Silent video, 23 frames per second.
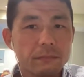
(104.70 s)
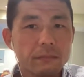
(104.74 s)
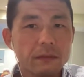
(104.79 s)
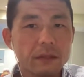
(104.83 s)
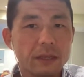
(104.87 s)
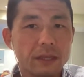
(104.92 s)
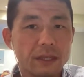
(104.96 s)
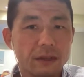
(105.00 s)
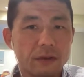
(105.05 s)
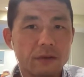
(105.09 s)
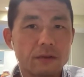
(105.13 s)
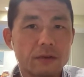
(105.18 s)

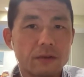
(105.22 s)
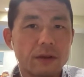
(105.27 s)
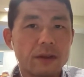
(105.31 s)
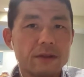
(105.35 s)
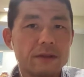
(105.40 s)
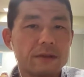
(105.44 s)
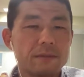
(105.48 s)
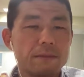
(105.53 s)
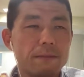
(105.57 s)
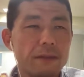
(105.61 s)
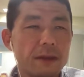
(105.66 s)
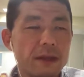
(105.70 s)
In
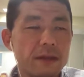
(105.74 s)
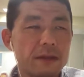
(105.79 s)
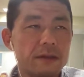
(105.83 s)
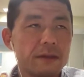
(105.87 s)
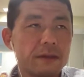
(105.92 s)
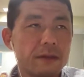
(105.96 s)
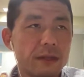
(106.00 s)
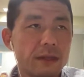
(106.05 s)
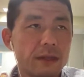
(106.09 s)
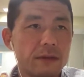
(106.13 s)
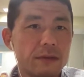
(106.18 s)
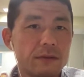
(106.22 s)
contrast, men
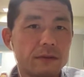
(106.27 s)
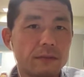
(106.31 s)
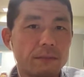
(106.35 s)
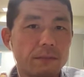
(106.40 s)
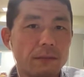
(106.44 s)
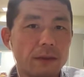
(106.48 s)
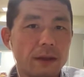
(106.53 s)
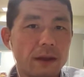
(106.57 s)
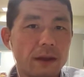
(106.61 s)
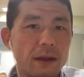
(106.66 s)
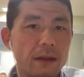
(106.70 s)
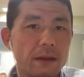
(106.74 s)
tend to
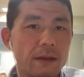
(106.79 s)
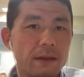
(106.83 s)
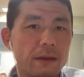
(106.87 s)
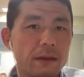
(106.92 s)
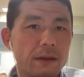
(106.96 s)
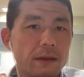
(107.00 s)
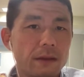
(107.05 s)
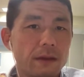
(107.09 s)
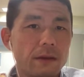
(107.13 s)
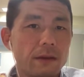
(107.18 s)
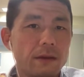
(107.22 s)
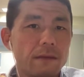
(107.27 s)
apply
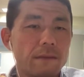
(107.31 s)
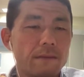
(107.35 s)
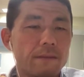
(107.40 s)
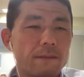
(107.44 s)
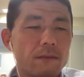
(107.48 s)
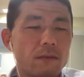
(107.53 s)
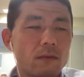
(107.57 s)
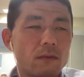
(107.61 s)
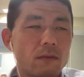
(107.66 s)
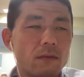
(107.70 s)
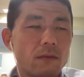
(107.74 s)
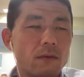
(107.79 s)

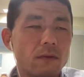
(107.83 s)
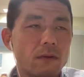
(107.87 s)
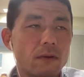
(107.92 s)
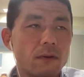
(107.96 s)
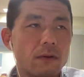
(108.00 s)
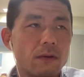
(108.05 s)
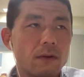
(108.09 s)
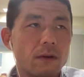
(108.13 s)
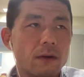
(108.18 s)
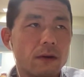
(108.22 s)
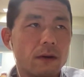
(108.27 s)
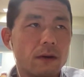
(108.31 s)

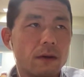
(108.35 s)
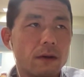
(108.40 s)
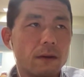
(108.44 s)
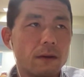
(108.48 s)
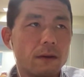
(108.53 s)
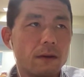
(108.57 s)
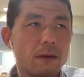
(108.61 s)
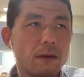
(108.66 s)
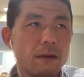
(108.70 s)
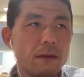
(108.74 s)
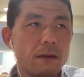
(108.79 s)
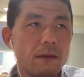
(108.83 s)
for
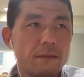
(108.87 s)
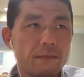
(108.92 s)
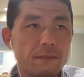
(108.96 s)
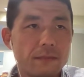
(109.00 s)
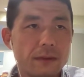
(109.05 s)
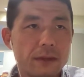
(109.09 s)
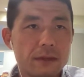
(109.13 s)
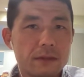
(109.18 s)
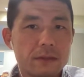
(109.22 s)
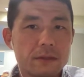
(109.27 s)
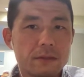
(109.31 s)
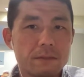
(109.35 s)
uh,
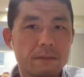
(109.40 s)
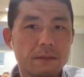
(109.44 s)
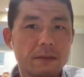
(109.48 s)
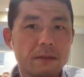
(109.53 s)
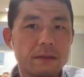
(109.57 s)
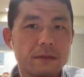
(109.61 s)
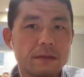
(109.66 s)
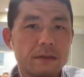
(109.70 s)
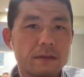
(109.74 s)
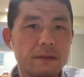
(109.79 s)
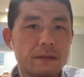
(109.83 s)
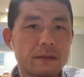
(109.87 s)

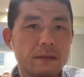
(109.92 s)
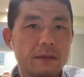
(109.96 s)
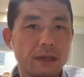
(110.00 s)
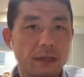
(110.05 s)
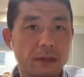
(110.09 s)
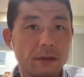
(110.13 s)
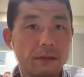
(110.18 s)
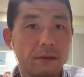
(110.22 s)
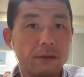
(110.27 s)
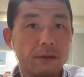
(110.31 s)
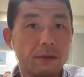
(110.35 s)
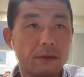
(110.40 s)
investment
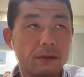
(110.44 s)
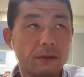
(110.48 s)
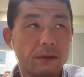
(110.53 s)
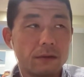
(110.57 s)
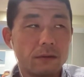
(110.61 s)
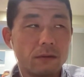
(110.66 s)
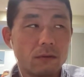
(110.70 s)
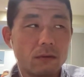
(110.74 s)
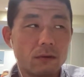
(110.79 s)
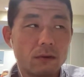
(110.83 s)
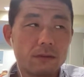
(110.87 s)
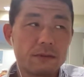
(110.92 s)
dealer
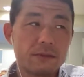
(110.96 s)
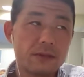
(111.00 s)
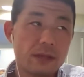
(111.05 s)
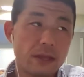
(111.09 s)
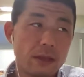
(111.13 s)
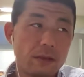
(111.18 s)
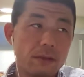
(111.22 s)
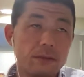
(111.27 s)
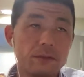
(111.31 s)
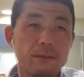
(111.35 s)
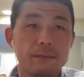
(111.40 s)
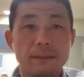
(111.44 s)
or
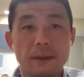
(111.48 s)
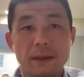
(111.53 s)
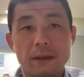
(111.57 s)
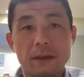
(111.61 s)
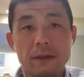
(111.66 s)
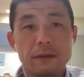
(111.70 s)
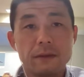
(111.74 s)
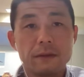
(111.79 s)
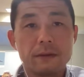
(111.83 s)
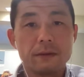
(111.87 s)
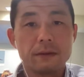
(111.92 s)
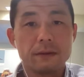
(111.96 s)

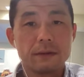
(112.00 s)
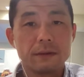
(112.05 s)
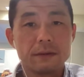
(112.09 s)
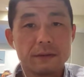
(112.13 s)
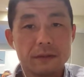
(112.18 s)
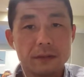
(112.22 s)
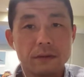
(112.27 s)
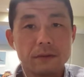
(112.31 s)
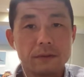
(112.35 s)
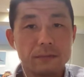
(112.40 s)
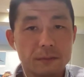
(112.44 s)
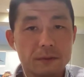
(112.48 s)
salesman,
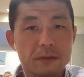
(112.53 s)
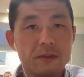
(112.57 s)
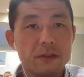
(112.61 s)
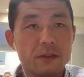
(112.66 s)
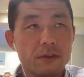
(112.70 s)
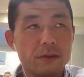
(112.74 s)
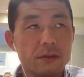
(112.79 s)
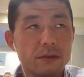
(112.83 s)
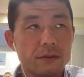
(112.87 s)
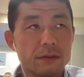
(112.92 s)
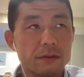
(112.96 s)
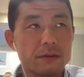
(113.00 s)
sales
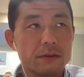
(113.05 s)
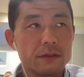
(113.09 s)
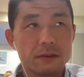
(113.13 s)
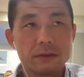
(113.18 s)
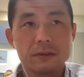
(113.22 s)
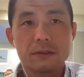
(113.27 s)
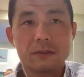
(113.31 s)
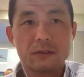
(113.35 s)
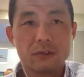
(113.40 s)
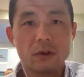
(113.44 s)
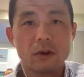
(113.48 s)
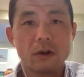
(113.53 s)
position,
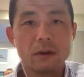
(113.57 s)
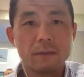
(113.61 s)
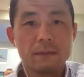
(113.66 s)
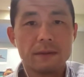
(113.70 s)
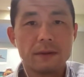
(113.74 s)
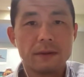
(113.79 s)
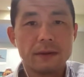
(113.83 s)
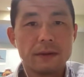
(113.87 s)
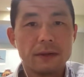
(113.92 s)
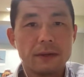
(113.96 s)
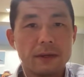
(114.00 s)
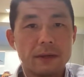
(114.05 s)
sales job,
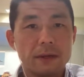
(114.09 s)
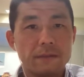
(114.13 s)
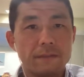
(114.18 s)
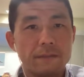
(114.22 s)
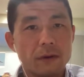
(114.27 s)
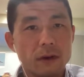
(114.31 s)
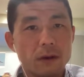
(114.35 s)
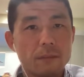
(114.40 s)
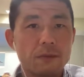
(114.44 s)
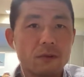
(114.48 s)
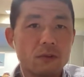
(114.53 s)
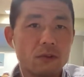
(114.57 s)
and
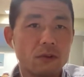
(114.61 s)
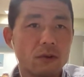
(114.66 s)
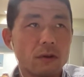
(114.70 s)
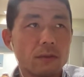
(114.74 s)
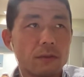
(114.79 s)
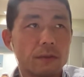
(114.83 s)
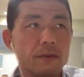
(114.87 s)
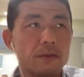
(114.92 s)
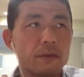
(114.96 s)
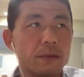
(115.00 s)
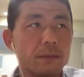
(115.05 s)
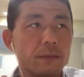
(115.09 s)
farming job
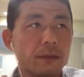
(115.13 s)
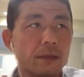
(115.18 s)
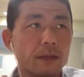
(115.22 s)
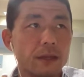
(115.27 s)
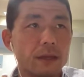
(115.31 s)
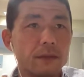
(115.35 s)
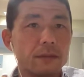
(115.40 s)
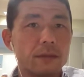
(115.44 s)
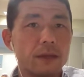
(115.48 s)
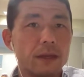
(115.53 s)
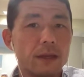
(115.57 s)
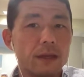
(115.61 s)
or something
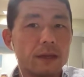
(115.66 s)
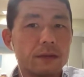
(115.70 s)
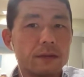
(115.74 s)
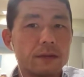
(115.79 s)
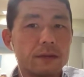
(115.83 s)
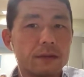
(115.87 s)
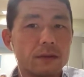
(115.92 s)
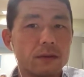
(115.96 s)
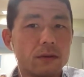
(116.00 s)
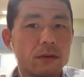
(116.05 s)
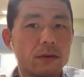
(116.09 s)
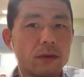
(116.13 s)
like that.
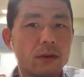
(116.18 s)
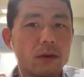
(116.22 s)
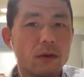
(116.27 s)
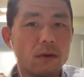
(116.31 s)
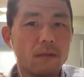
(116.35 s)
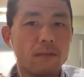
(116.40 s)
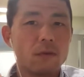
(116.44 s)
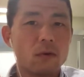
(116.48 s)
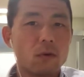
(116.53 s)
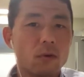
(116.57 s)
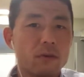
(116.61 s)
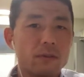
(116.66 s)
So
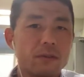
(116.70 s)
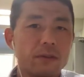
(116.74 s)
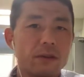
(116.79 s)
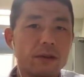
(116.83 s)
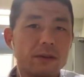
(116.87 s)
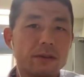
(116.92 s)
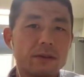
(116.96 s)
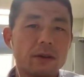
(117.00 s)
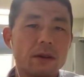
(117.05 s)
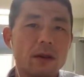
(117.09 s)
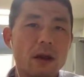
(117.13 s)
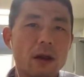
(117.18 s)
of course
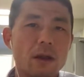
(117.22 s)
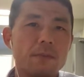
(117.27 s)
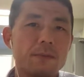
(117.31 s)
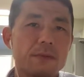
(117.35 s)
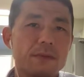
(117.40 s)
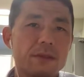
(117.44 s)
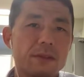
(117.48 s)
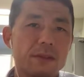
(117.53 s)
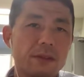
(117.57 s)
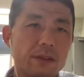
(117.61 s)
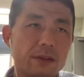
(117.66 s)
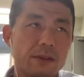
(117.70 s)
there's a
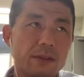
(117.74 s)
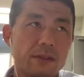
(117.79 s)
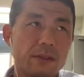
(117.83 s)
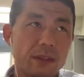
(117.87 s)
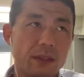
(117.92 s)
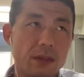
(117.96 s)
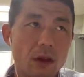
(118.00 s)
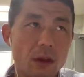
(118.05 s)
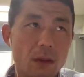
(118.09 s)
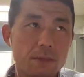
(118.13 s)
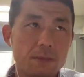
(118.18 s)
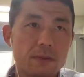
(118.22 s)
ops there
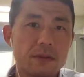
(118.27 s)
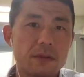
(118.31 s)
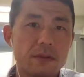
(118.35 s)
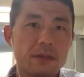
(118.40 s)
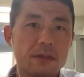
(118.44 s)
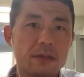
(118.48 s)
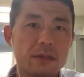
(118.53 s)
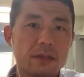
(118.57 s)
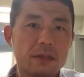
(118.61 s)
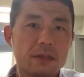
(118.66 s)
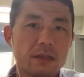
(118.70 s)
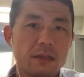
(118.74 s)
the
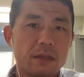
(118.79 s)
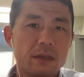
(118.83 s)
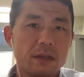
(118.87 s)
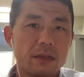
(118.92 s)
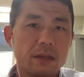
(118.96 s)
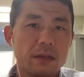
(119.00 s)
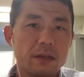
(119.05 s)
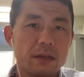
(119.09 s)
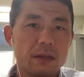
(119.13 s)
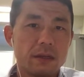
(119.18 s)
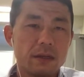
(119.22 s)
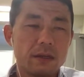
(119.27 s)
opposite
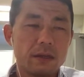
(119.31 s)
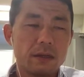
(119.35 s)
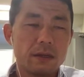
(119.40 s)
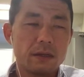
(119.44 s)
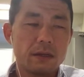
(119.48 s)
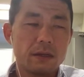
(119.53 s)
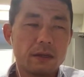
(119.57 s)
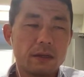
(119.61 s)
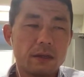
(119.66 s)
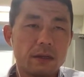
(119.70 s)
uh,